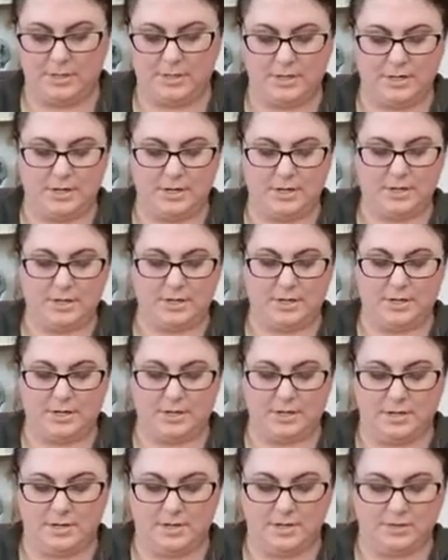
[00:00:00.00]
Okay, and
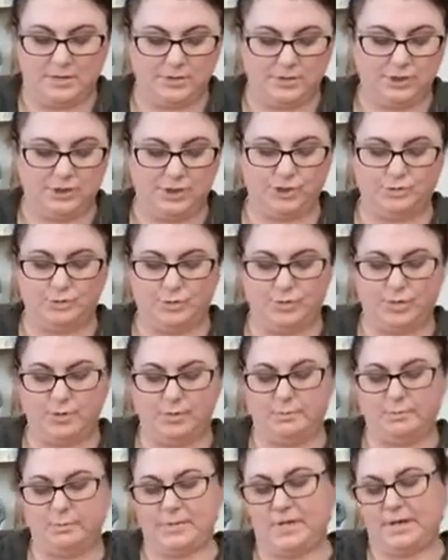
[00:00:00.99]
then
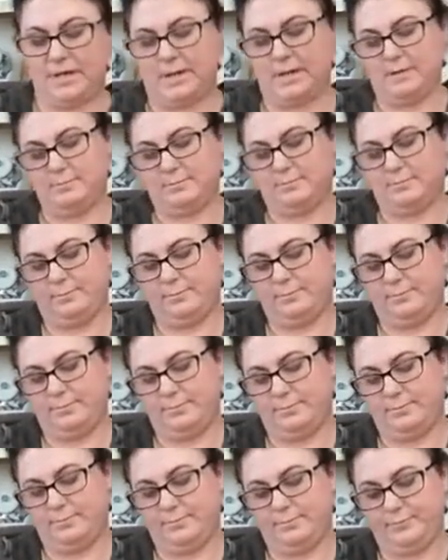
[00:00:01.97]
trim that.
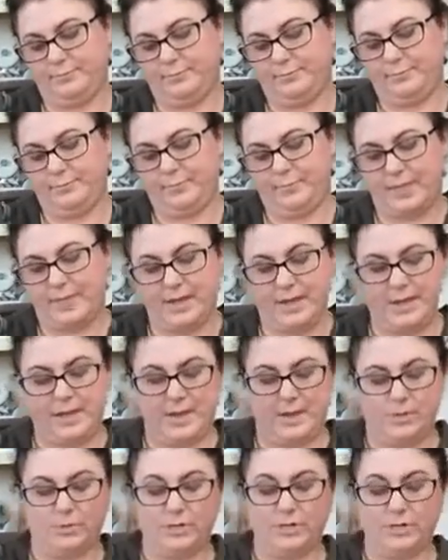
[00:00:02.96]

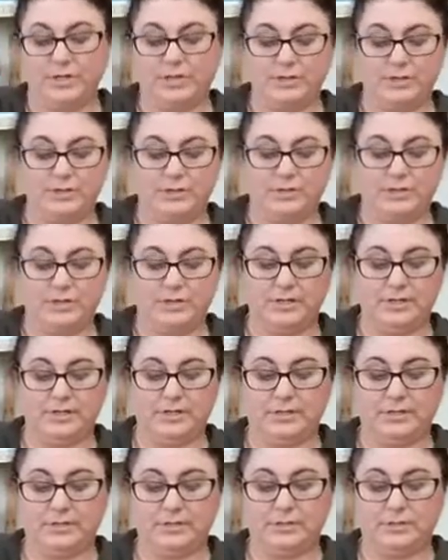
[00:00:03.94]
And we're gonna do
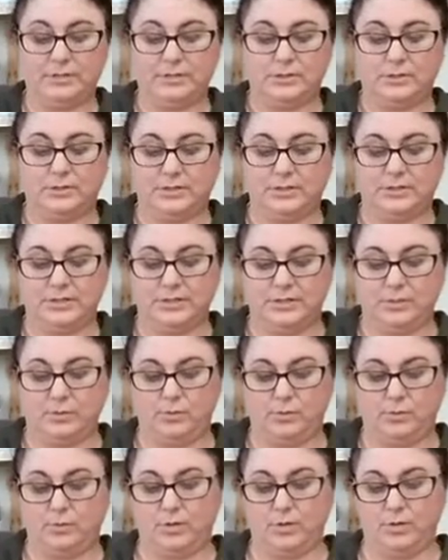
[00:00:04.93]
this, let's see,
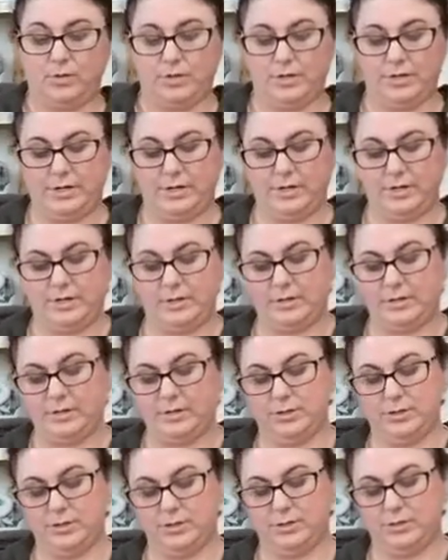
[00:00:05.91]

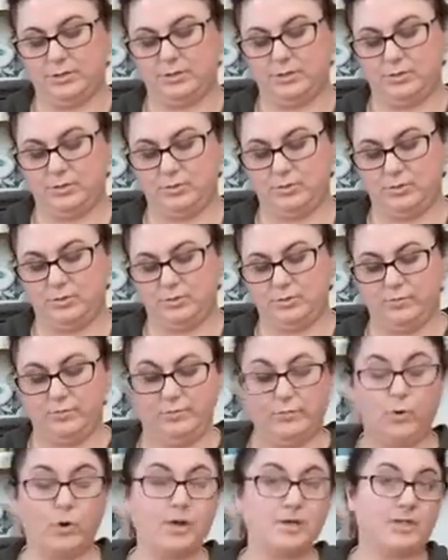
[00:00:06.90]
1, 2,
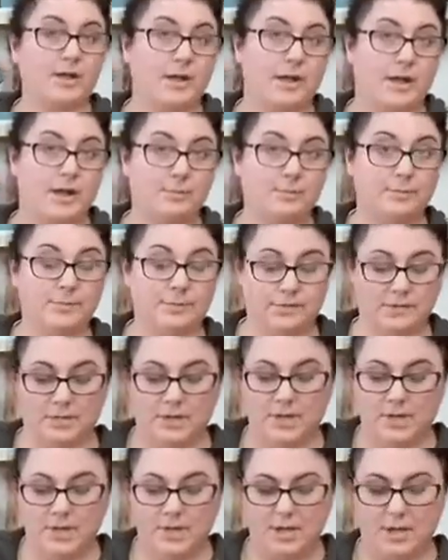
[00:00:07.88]
4 times.
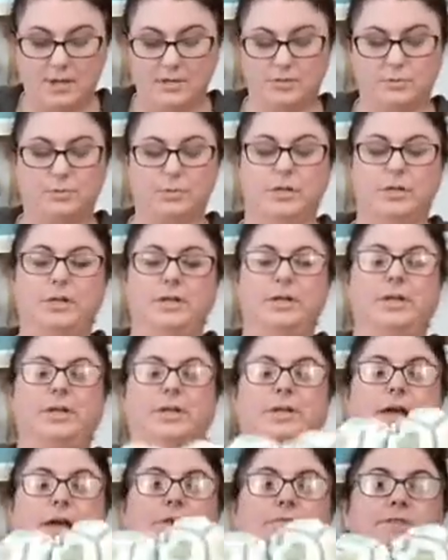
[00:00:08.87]
So
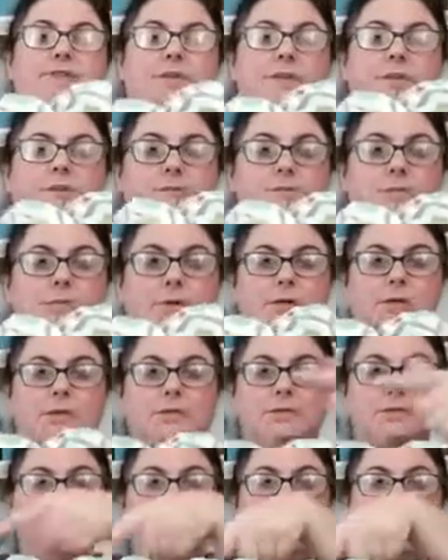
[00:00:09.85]
now I've done this
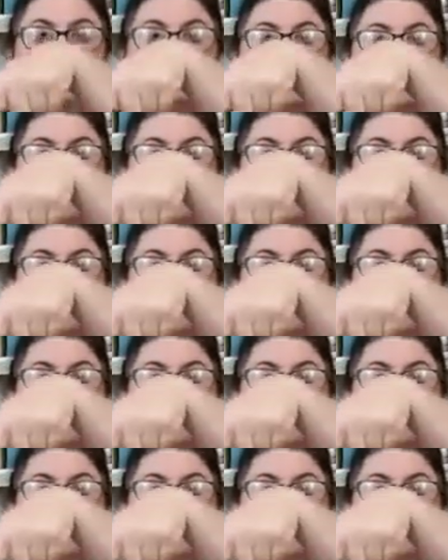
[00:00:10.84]
one, so now I'm